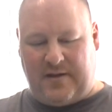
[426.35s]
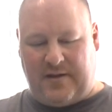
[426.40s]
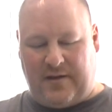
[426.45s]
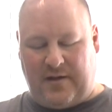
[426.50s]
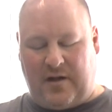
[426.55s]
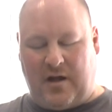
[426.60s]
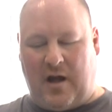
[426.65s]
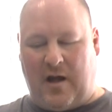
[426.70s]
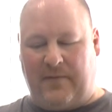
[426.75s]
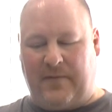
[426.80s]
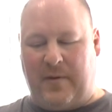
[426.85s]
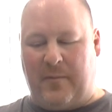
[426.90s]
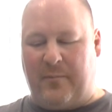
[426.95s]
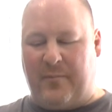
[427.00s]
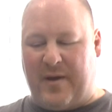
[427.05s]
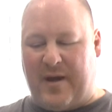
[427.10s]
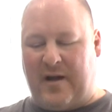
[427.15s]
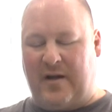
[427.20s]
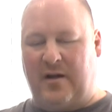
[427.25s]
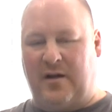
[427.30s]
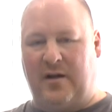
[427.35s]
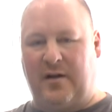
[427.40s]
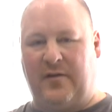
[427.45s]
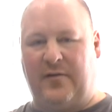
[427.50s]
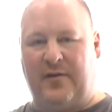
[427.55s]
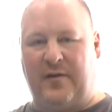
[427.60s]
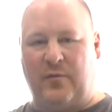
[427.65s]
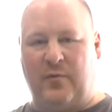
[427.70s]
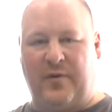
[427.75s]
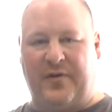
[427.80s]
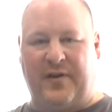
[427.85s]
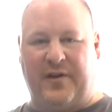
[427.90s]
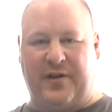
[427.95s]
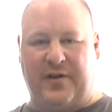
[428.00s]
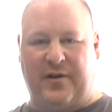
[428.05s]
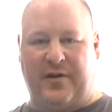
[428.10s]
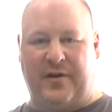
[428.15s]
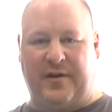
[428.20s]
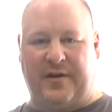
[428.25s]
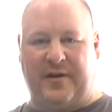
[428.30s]
the coffee better than what the
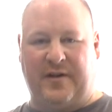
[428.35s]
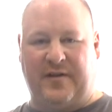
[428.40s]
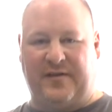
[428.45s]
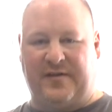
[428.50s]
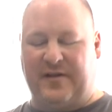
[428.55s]
Keurig does.